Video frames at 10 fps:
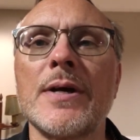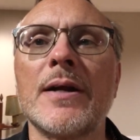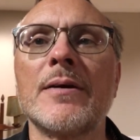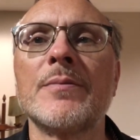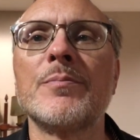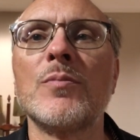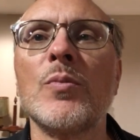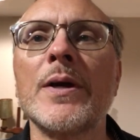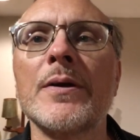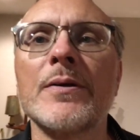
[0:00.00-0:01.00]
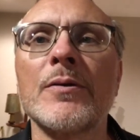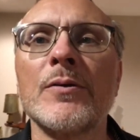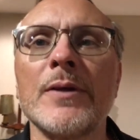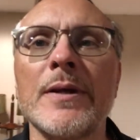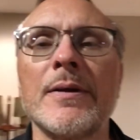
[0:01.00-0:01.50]
Had a winner
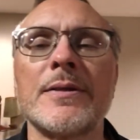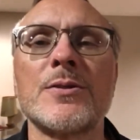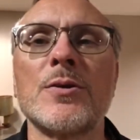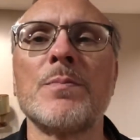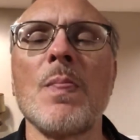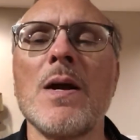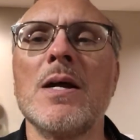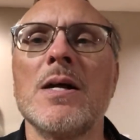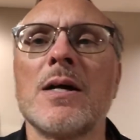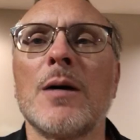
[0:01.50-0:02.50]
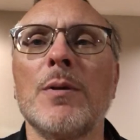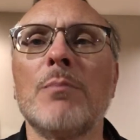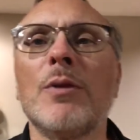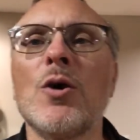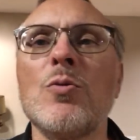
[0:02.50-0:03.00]
early, so a couple
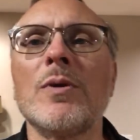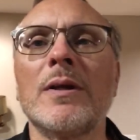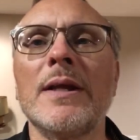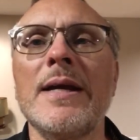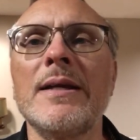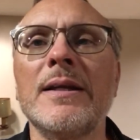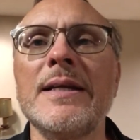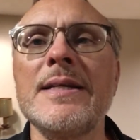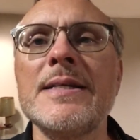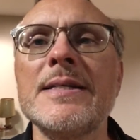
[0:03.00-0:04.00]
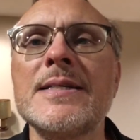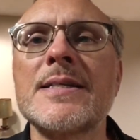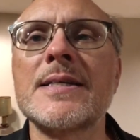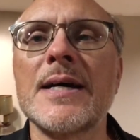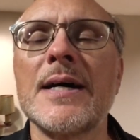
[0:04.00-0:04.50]
of blown late
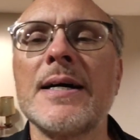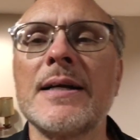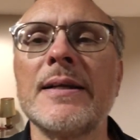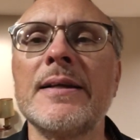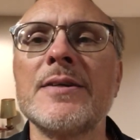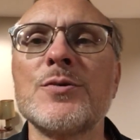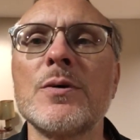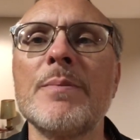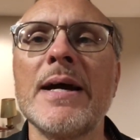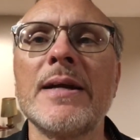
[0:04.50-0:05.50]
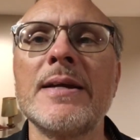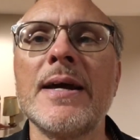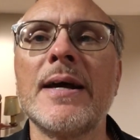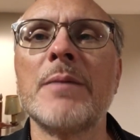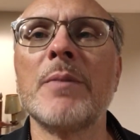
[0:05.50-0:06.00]
leads leading to a bad
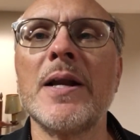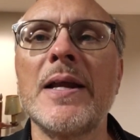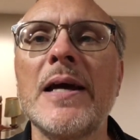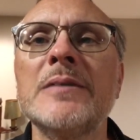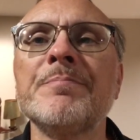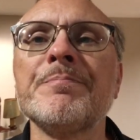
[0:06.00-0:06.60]
day on Monday.